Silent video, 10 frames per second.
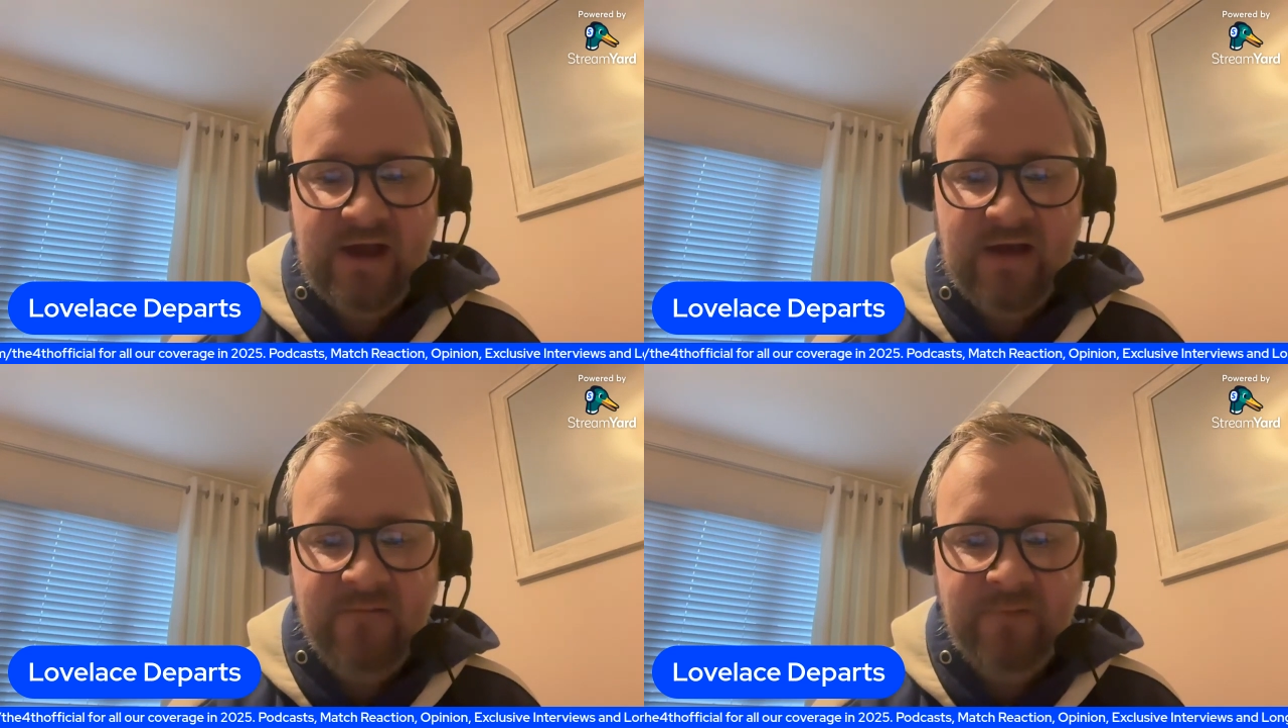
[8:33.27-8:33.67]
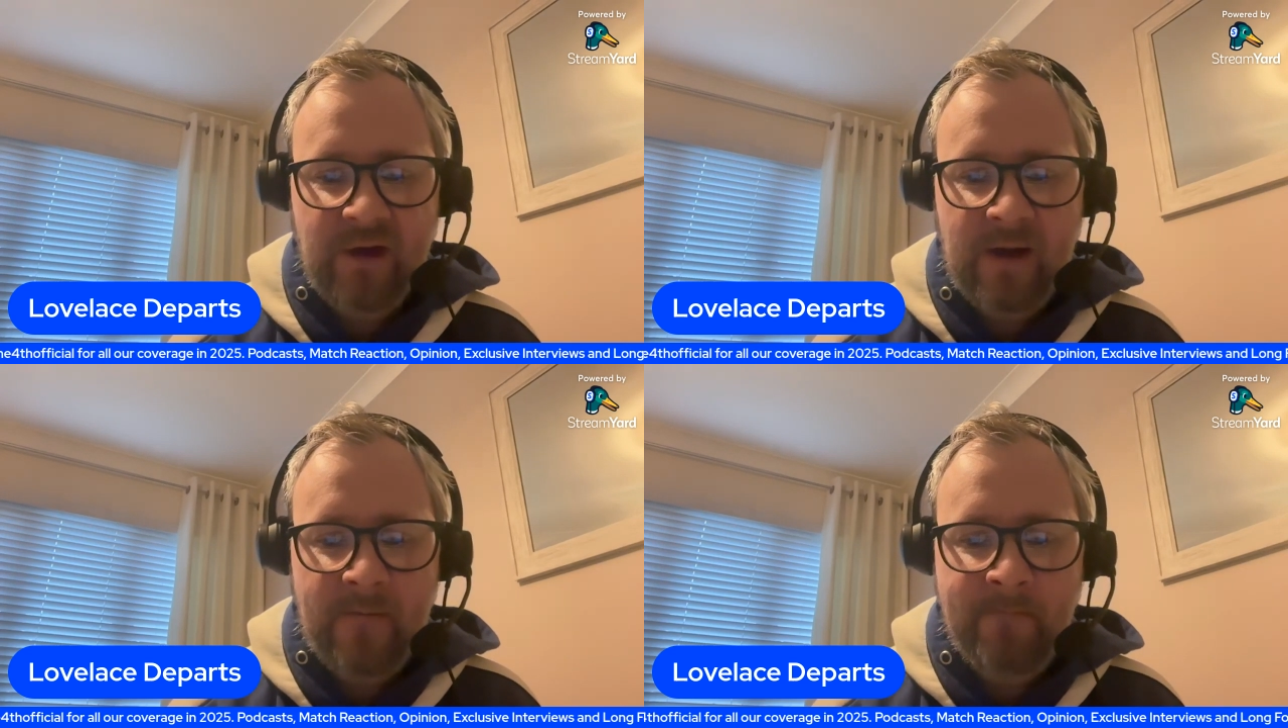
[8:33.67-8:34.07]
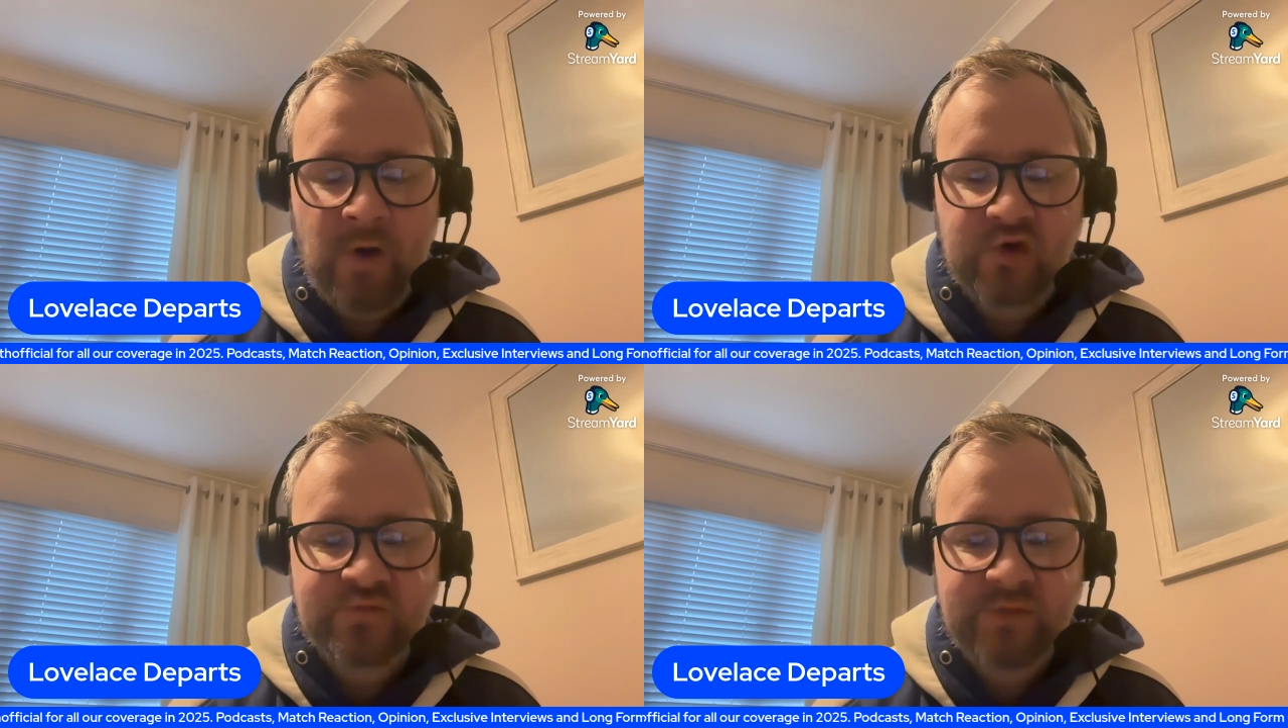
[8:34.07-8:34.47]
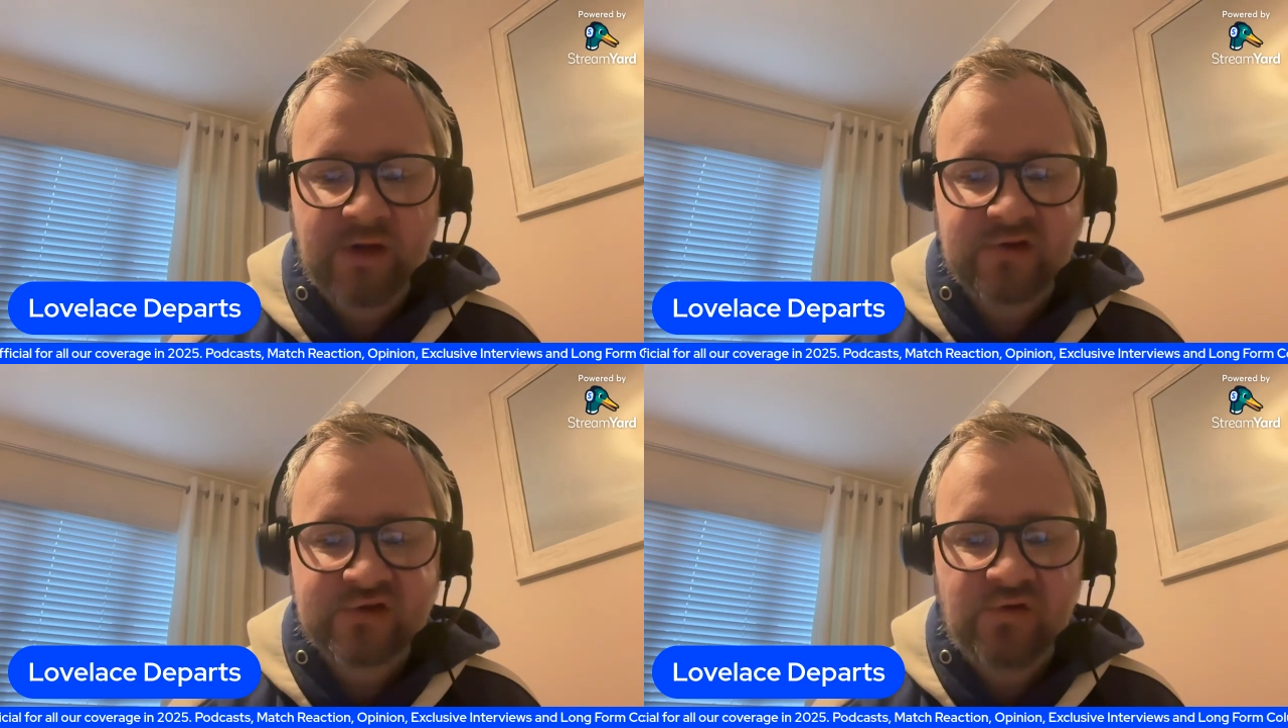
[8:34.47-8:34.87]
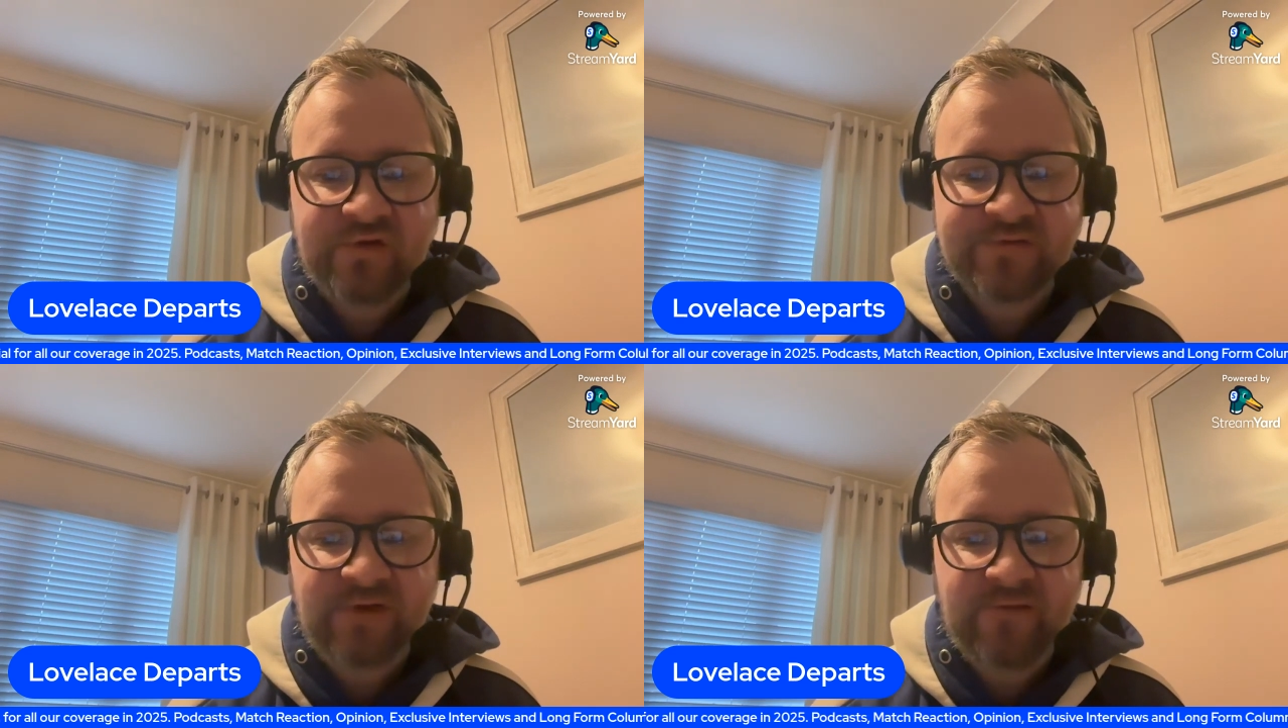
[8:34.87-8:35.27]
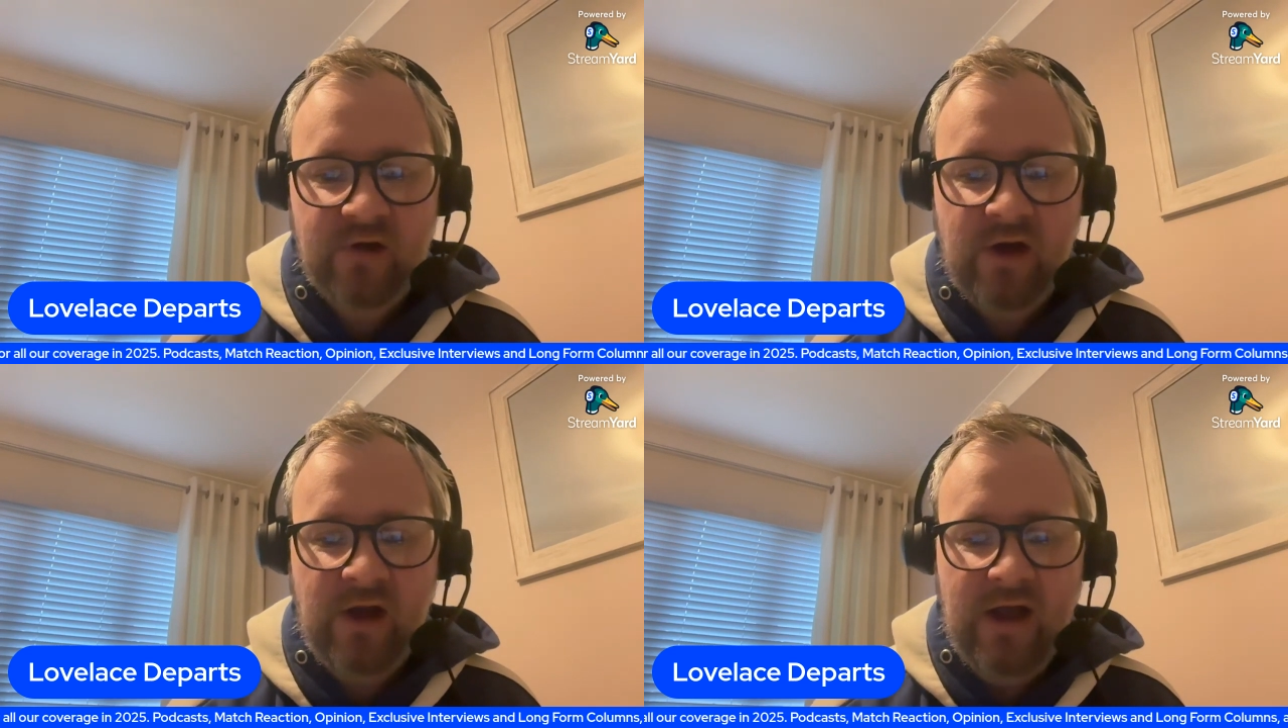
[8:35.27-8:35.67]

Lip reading: have a much bigger Scottish flavour